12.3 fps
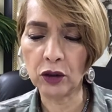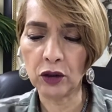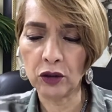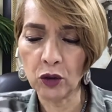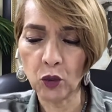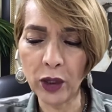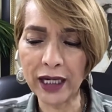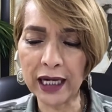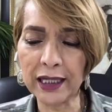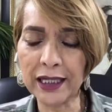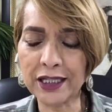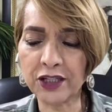the
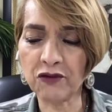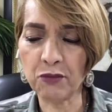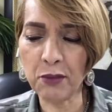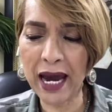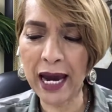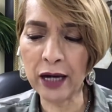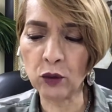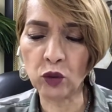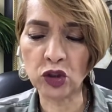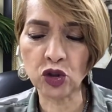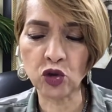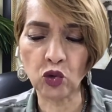wickedness of man
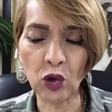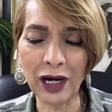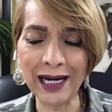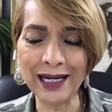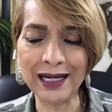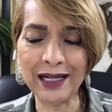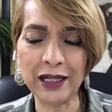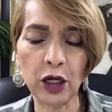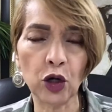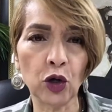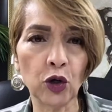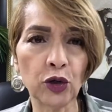was great in the
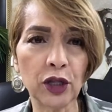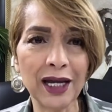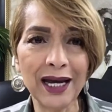earth